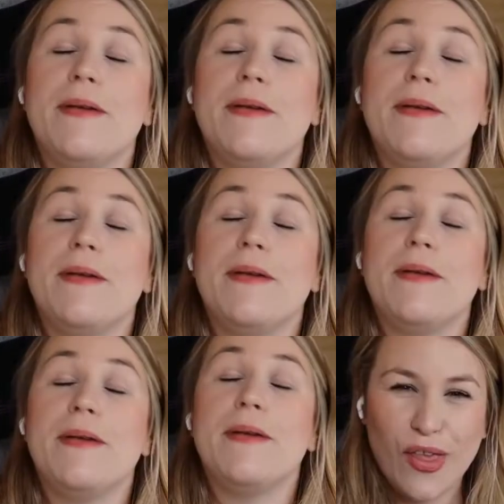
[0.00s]
but
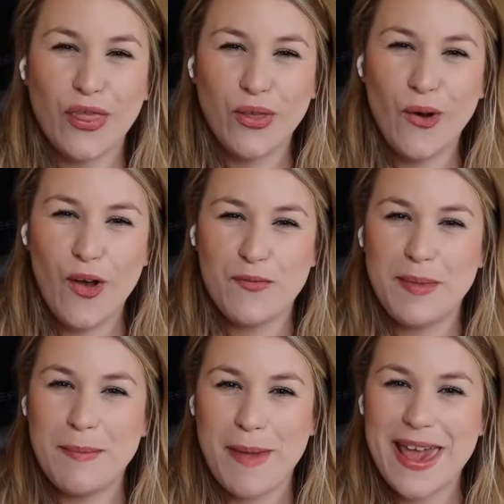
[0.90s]
just the thought of
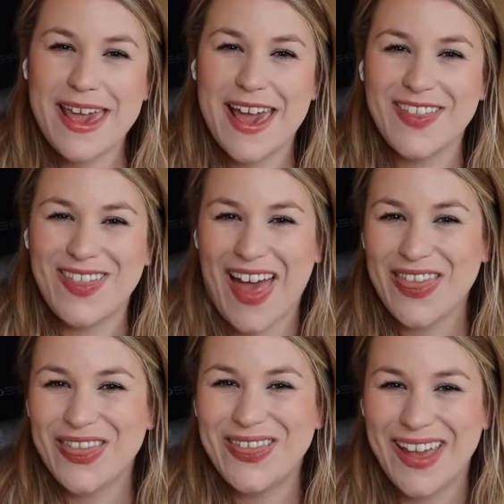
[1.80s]
me making
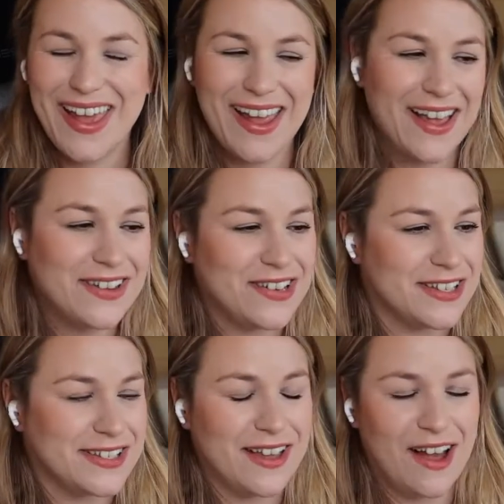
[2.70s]
that thing
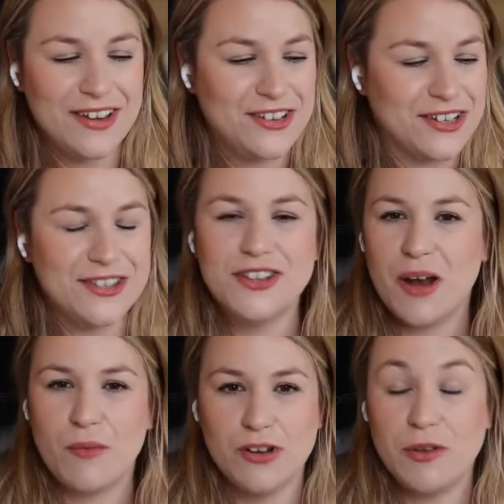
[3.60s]
just i just
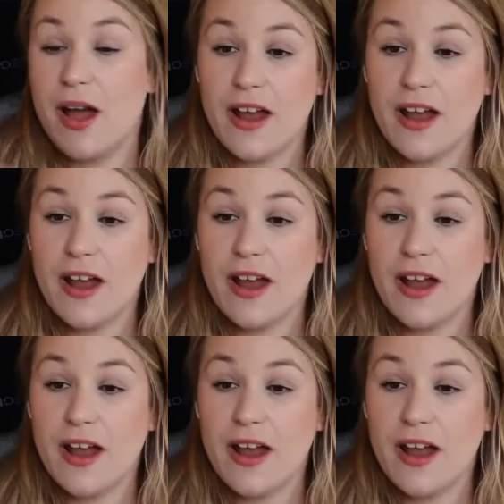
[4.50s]
don't want to do it.